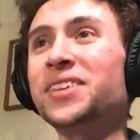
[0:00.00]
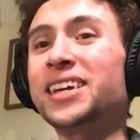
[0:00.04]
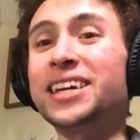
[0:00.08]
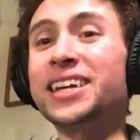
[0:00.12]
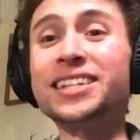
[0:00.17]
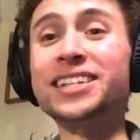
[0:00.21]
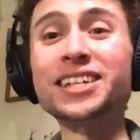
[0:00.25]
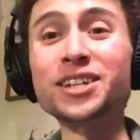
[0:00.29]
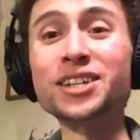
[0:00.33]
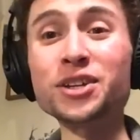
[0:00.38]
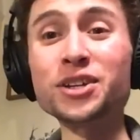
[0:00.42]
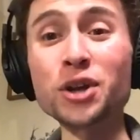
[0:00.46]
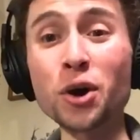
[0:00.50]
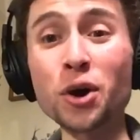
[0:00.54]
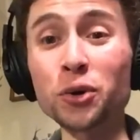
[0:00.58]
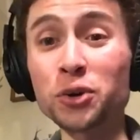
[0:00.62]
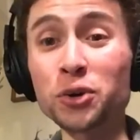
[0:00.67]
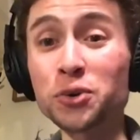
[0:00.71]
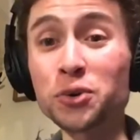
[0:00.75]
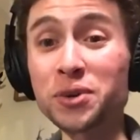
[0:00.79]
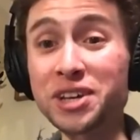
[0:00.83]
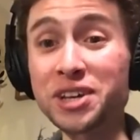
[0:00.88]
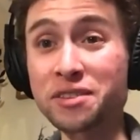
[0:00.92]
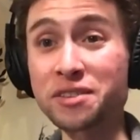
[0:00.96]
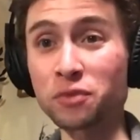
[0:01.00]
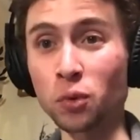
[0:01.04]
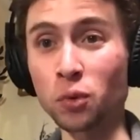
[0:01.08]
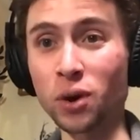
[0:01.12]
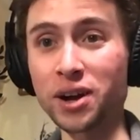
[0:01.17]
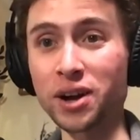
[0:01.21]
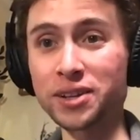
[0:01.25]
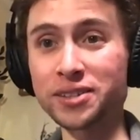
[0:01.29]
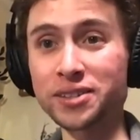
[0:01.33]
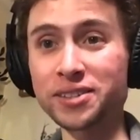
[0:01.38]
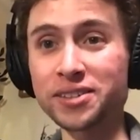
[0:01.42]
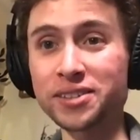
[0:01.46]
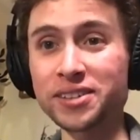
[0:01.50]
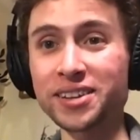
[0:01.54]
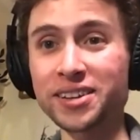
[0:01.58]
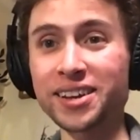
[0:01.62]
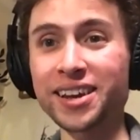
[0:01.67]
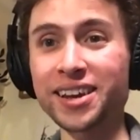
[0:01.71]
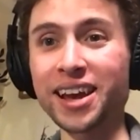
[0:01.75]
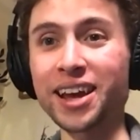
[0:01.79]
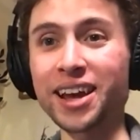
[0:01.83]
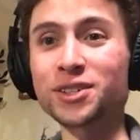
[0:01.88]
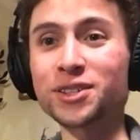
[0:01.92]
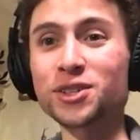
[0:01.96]
he didn't know who Eve was,
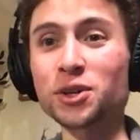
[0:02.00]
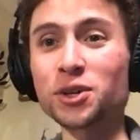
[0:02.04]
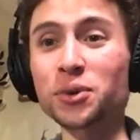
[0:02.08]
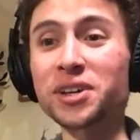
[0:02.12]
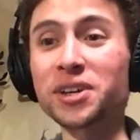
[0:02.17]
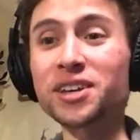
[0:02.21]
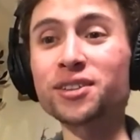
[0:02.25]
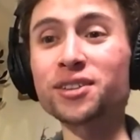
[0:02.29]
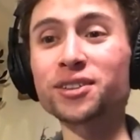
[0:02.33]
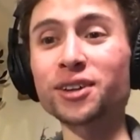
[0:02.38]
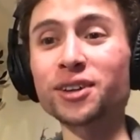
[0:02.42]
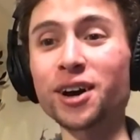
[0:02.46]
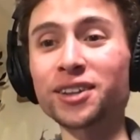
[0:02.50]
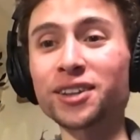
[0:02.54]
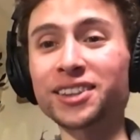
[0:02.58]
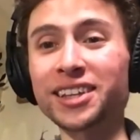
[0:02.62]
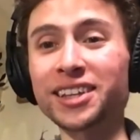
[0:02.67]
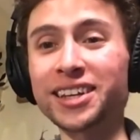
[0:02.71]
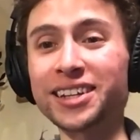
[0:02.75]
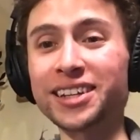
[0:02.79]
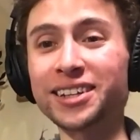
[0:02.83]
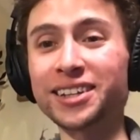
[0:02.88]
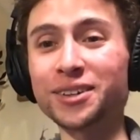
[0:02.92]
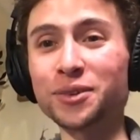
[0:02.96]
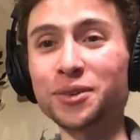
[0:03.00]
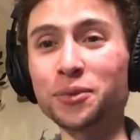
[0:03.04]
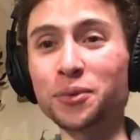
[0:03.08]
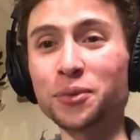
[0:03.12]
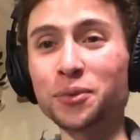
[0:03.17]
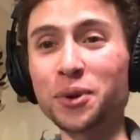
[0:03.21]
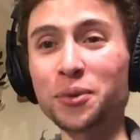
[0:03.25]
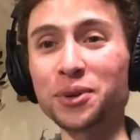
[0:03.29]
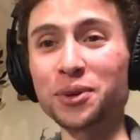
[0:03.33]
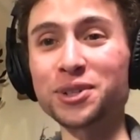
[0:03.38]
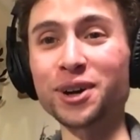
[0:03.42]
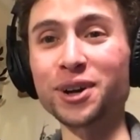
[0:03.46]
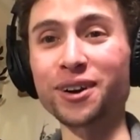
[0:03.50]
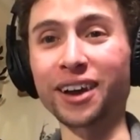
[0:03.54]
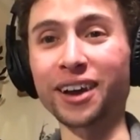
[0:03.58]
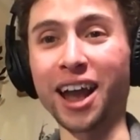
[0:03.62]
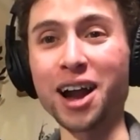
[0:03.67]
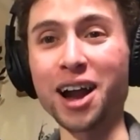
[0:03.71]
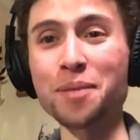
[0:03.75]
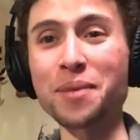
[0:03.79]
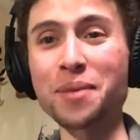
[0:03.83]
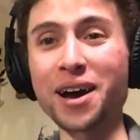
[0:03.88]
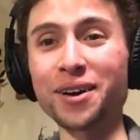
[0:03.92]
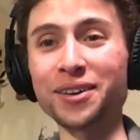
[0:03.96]
and so he thought that we were talking
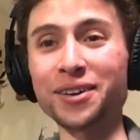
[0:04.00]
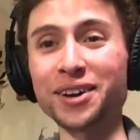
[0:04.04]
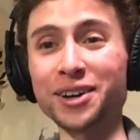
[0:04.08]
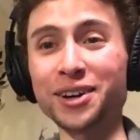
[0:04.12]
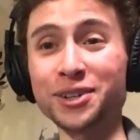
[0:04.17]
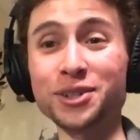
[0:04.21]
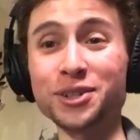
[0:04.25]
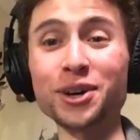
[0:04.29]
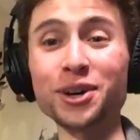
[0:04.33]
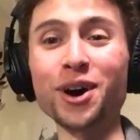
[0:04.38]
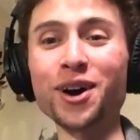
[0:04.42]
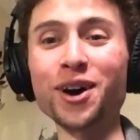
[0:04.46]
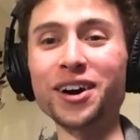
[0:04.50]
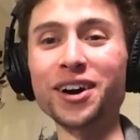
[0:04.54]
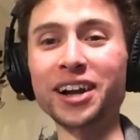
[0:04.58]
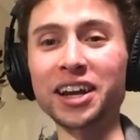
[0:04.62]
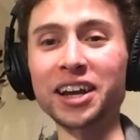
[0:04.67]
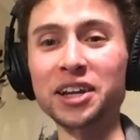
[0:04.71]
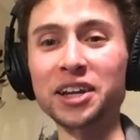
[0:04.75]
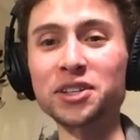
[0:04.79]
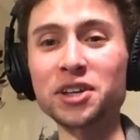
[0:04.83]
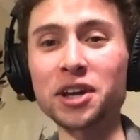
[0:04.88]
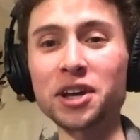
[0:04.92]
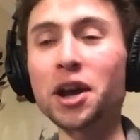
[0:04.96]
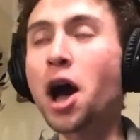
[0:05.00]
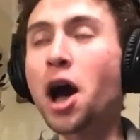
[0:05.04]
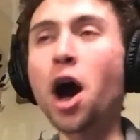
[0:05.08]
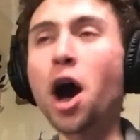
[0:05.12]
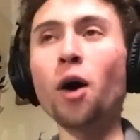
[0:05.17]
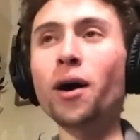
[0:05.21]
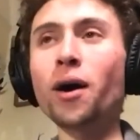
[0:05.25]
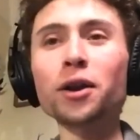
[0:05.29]
about a dog, and he said,